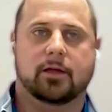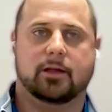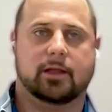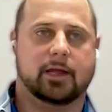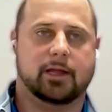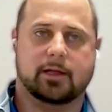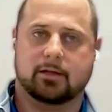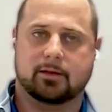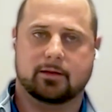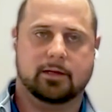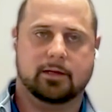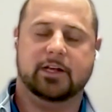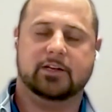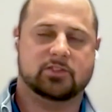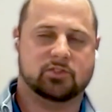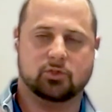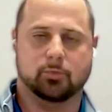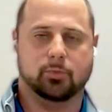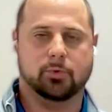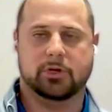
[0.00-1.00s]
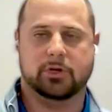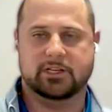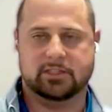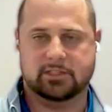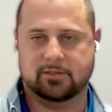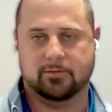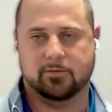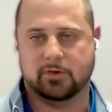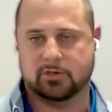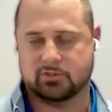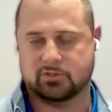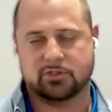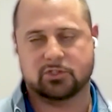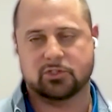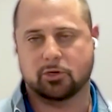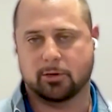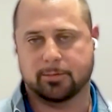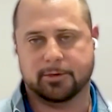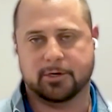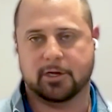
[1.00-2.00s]
and like, it's super easy for us to
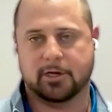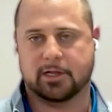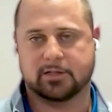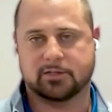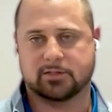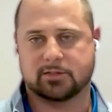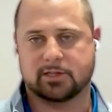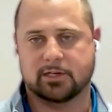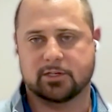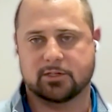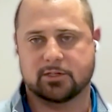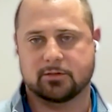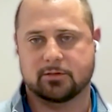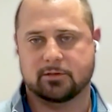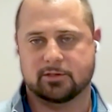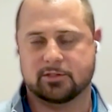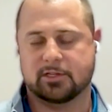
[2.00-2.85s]
show up in a consultation.